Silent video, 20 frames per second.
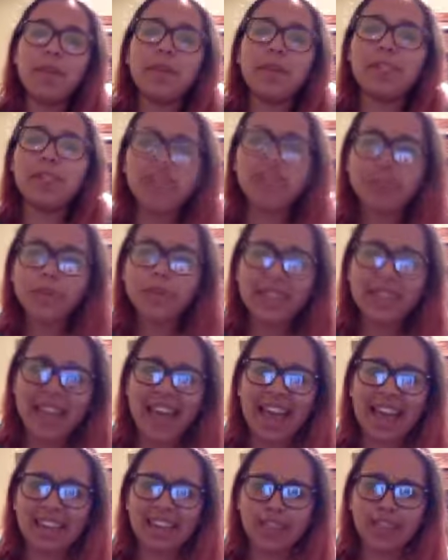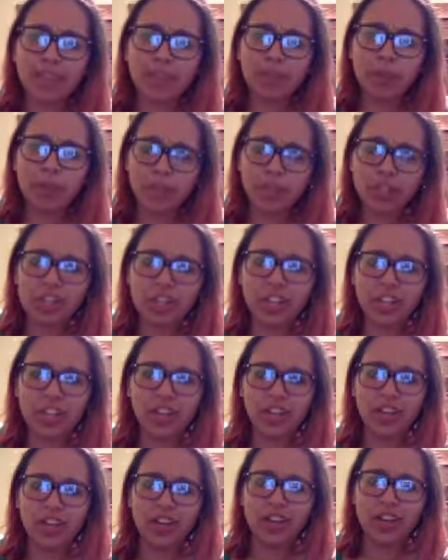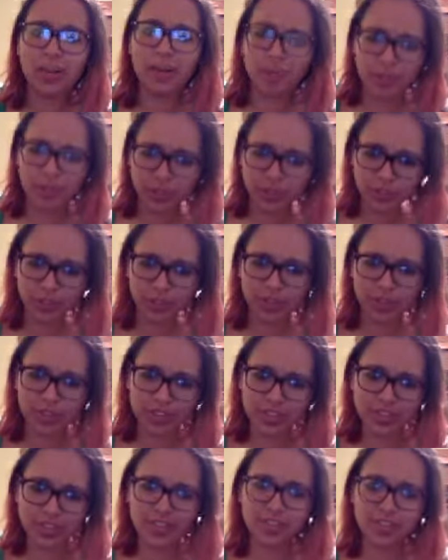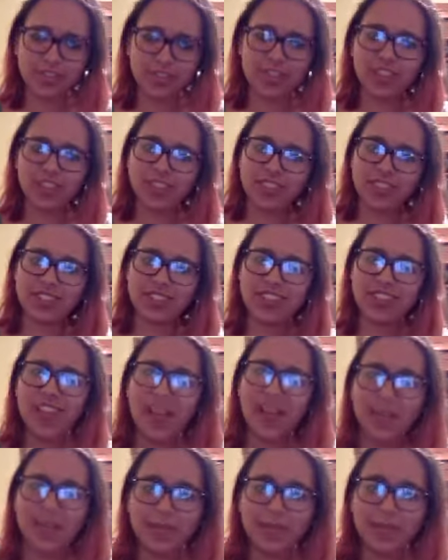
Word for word: My stupid cat likes perching on my shoulders, and she's dumb.